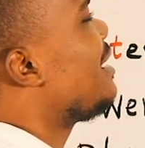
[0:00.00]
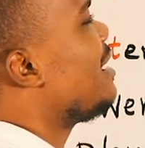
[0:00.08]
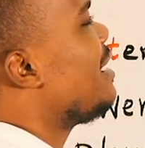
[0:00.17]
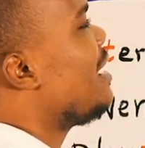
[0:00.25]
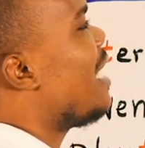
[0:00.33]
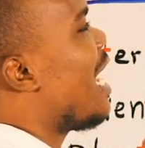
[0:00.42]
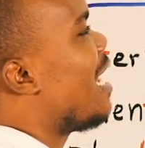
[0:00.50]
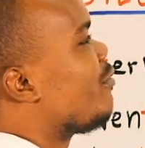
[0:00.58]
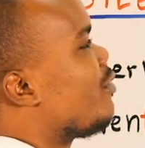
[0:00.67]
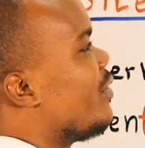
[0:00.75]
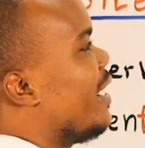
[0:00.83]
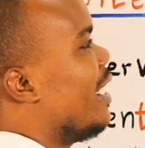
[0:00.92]
T
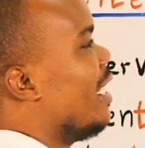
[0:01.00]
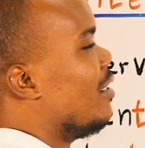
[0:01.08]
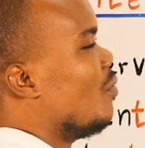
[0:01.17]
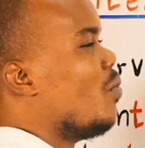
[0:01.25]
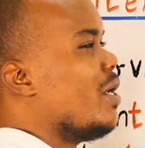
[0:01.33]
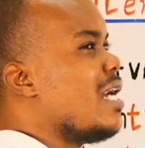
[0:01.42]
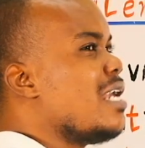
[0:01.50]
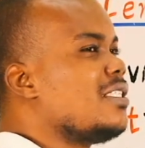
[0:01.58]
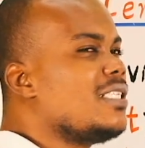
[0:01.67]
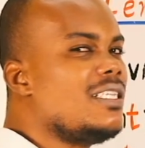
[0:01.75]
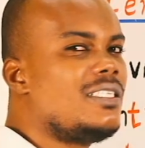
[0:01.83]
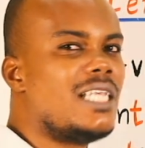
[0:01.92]
after N. When I
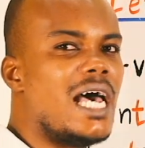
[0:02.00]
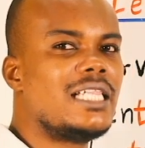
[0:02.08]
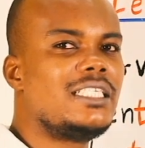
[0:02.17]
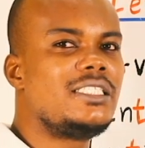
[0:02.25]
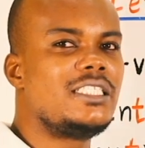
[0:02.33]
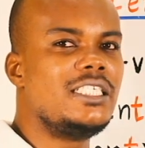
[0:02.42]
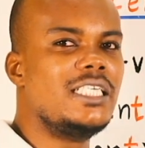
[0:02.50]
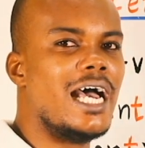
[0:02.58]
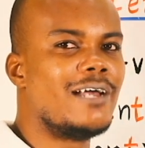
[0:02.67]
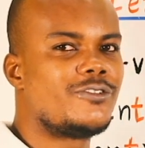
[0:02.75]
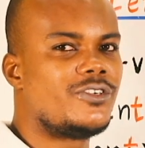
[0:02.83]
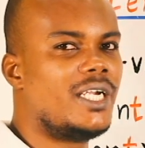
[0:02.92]
say silent T
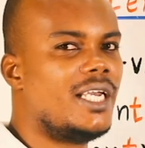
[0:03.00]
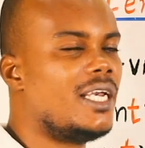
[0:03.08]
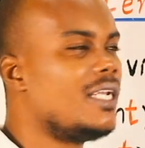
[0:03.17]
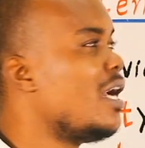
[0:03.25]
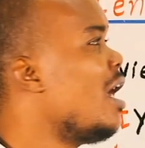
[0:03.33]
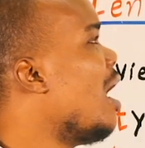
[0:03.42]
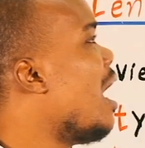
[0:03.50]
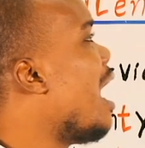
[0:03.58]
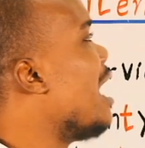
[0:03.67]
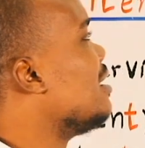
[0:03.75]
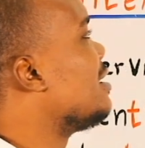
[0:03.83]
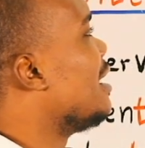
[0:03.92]
after N,
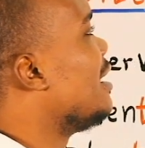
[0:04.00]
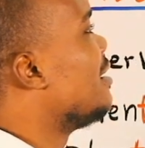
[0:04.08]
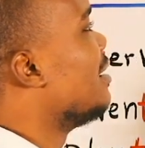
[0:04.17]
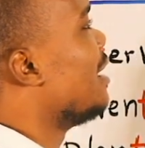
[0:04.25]
I say the